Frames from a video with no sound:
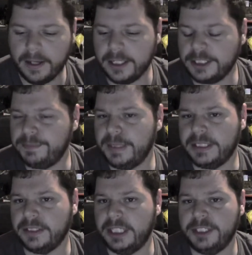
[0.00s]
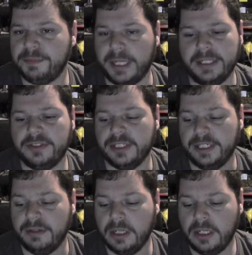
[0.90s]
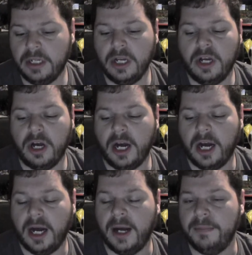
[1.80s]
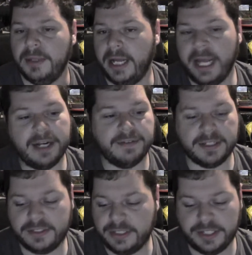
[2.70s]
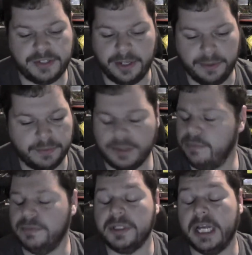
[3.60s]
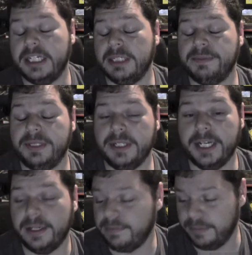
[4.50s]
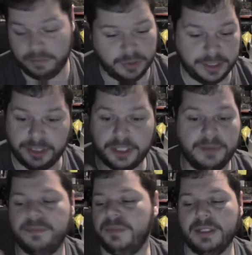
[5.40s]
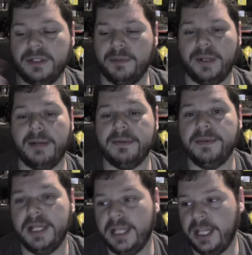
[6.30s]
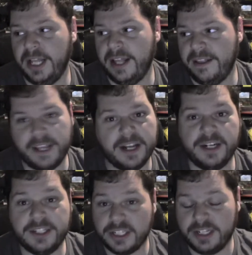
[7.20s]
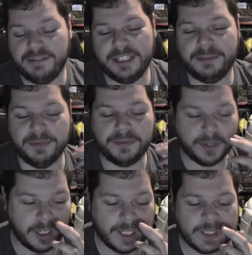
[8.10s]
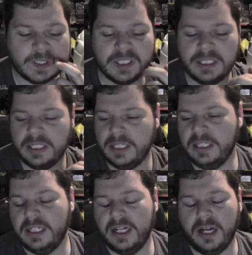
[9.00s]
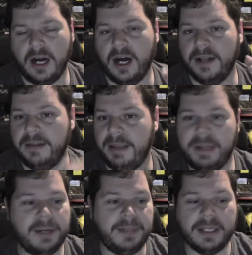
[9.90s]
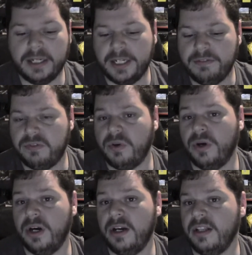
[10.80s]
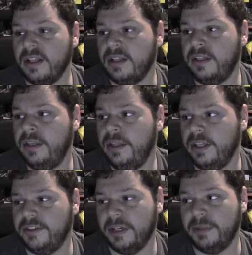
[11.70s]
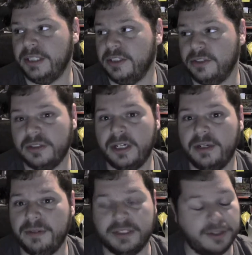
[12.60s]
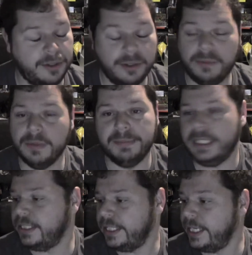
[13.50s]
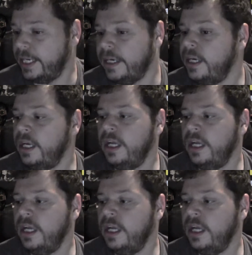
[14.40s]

a special needs bracelet um, ahead of us. They said, "Well, we'll catch up with you later," and we said, "Sure, you know, no problem." They got into the convention before us. Uh, they made a beeline for the, the celebration store, and we said, "Cool, we'll meet you there."